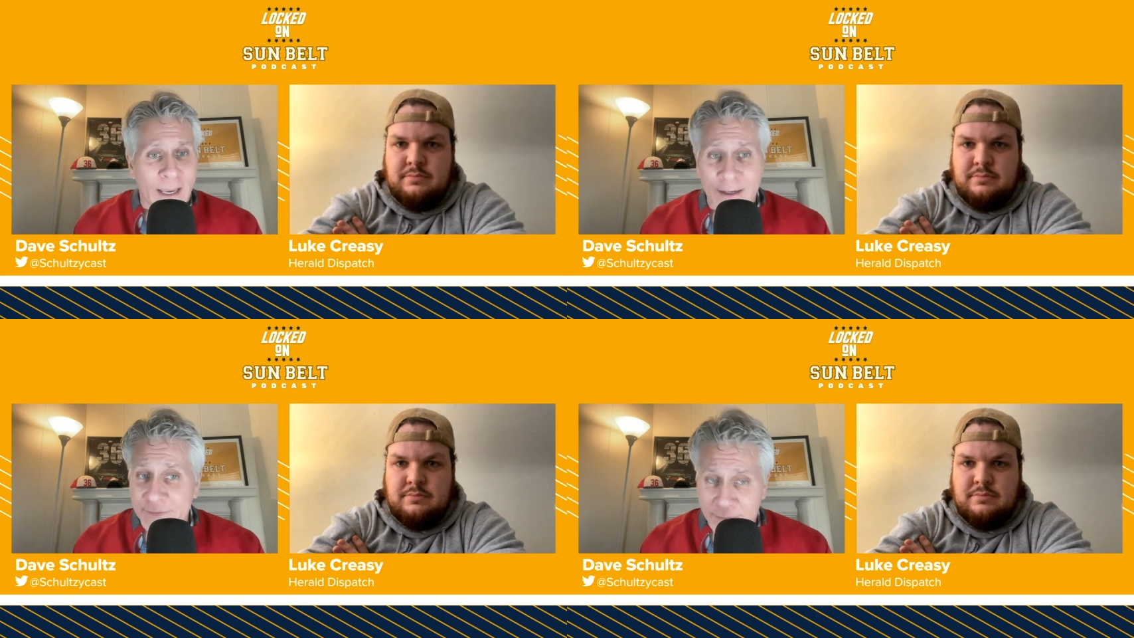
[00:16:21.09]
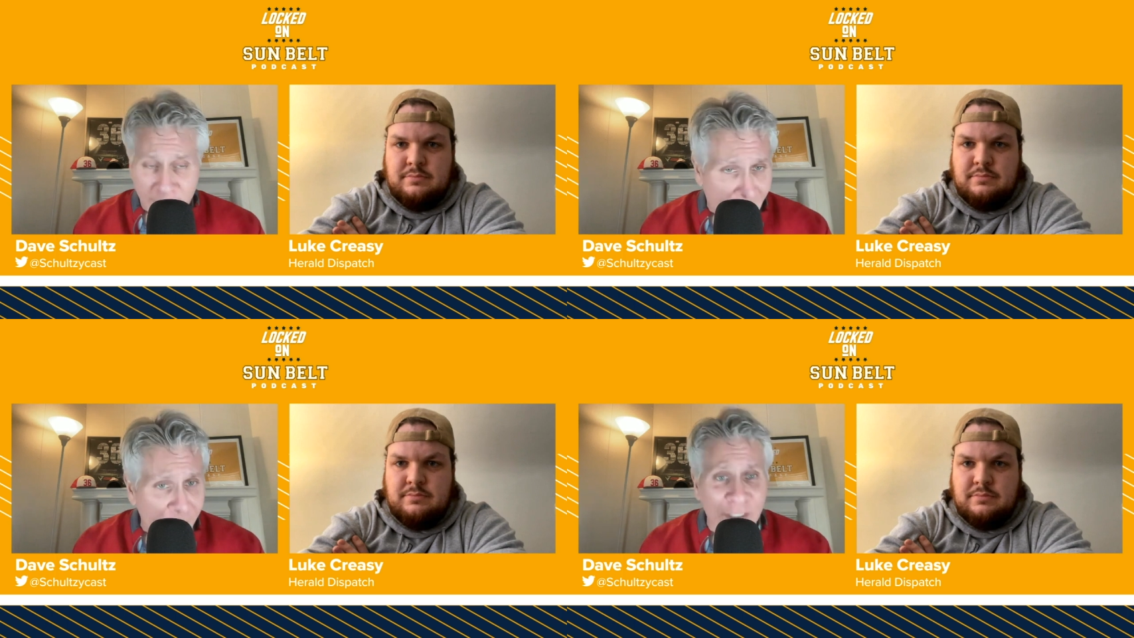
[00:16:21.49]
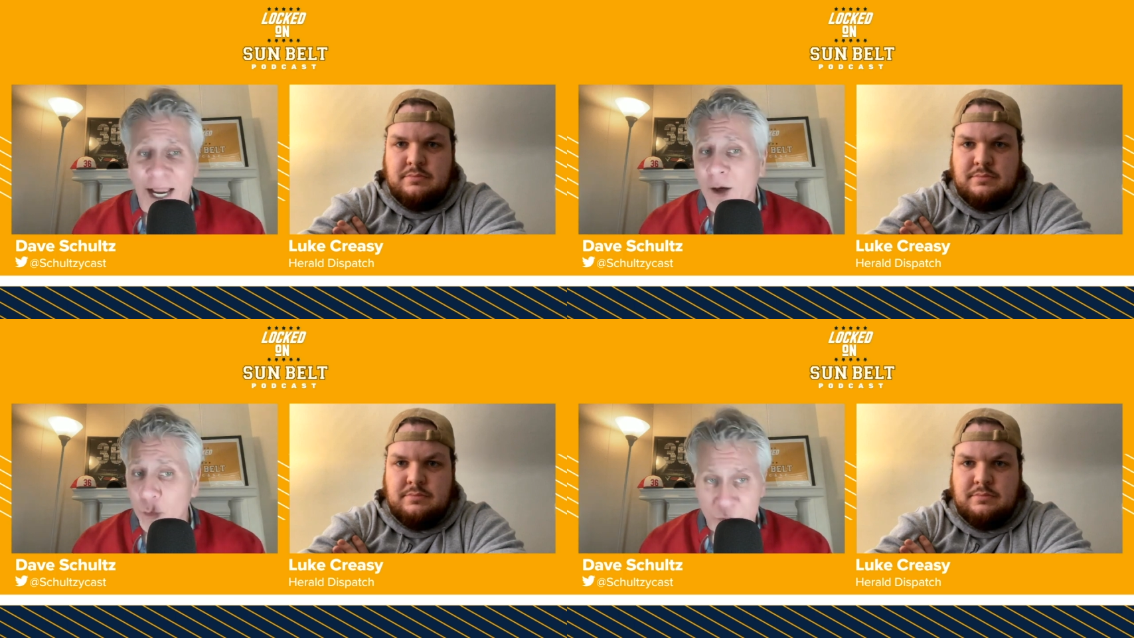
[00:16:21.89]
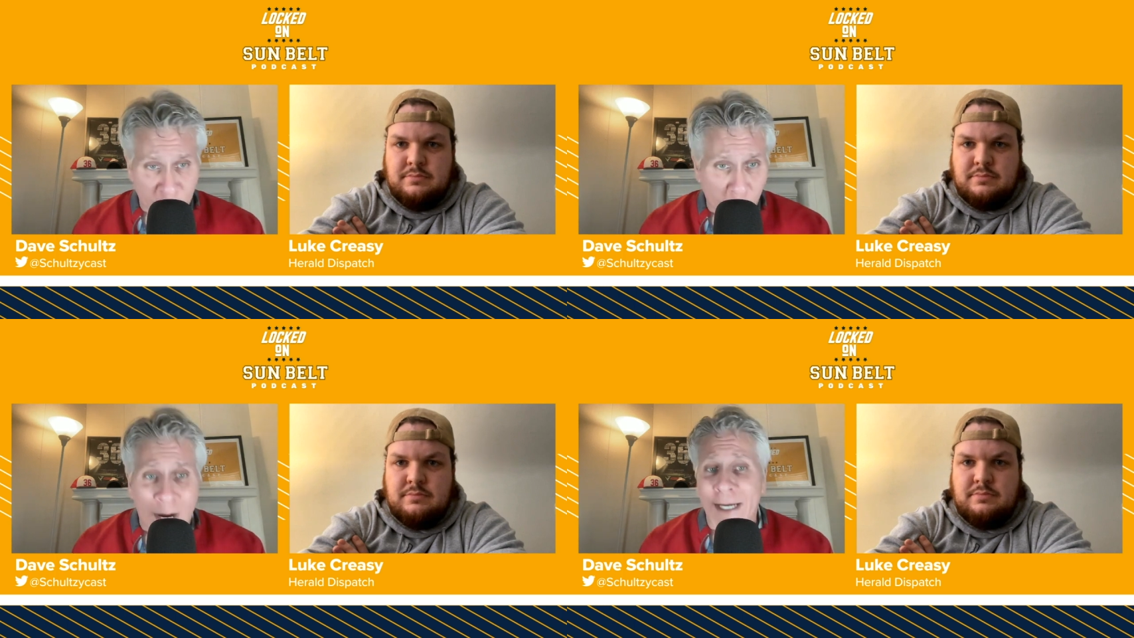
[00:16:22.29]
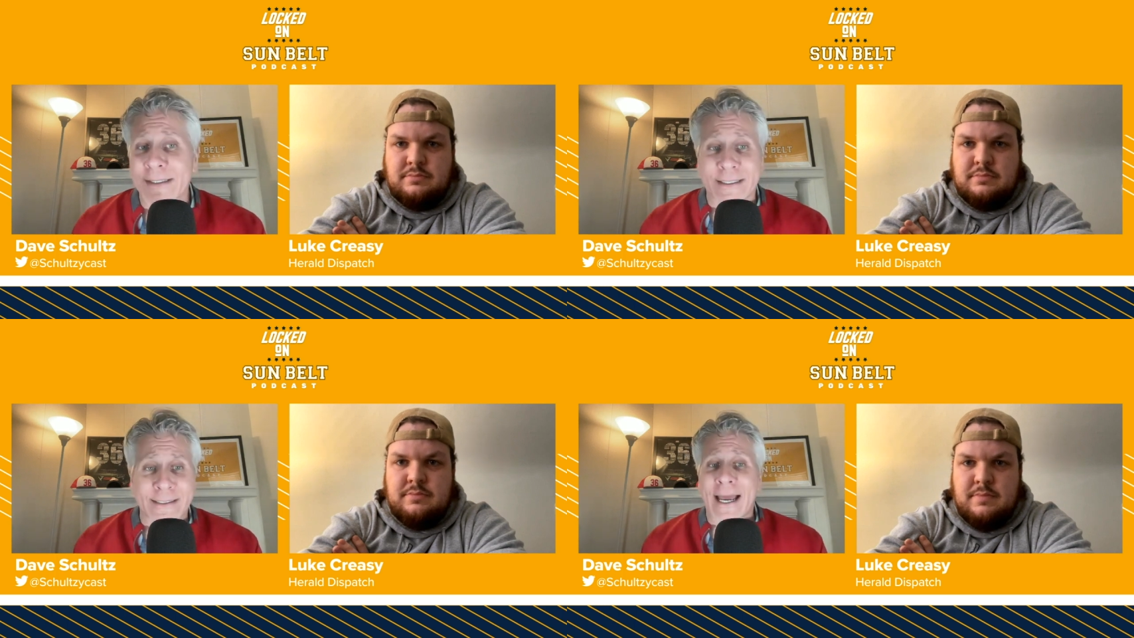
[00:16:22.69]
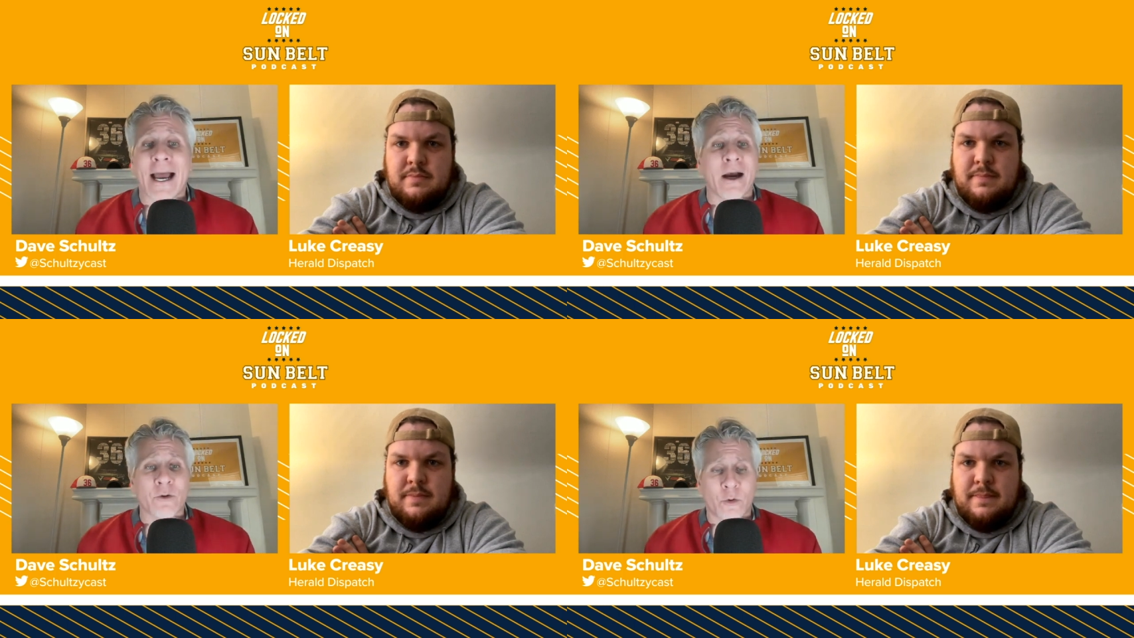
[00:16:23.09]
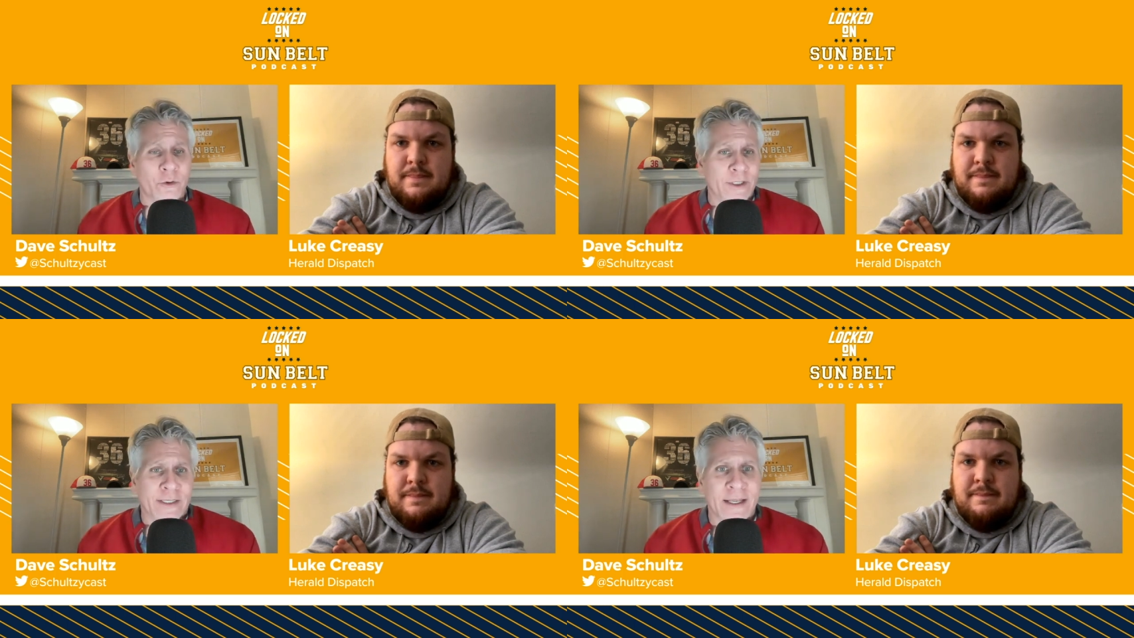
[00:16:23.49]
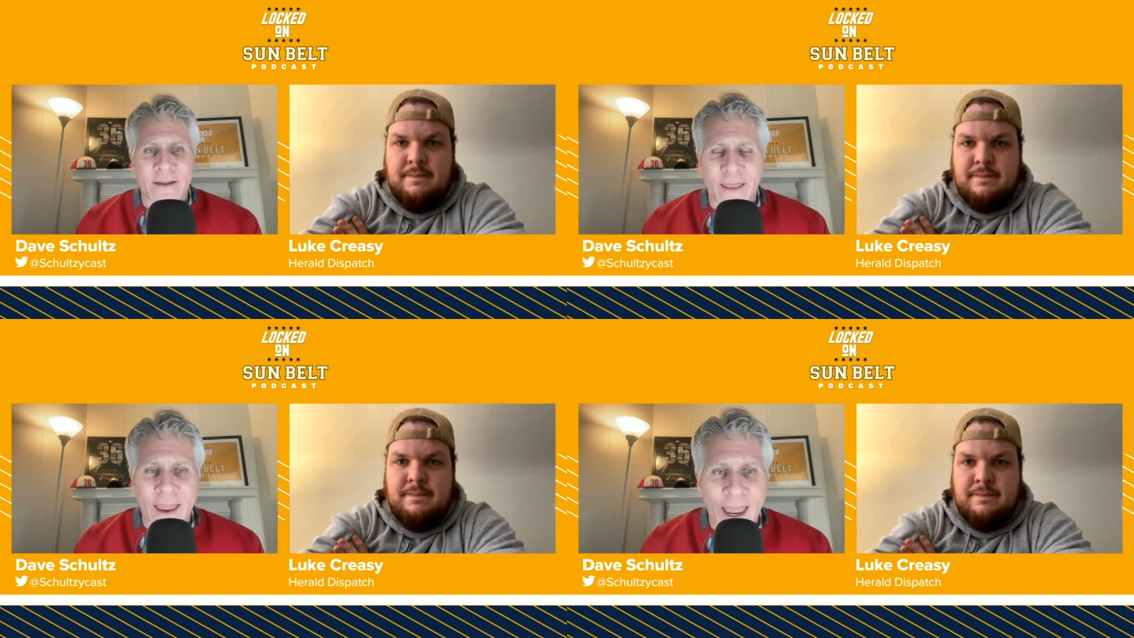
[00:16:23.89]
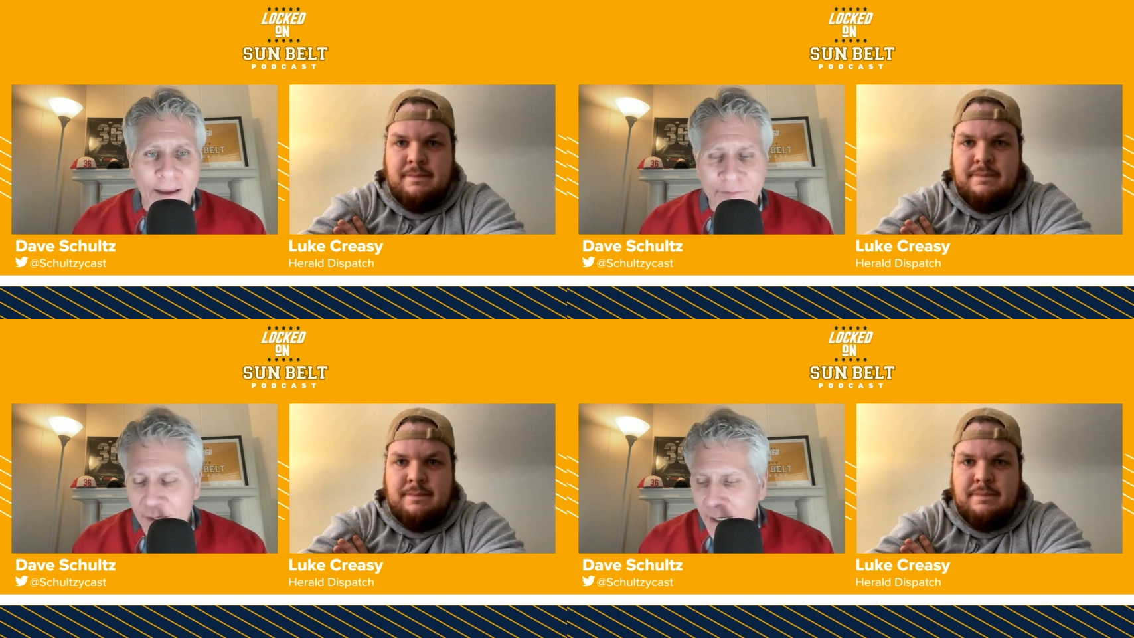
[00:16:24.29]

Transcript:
Speaker 1: as the clock shock was winding down or at the end of the half.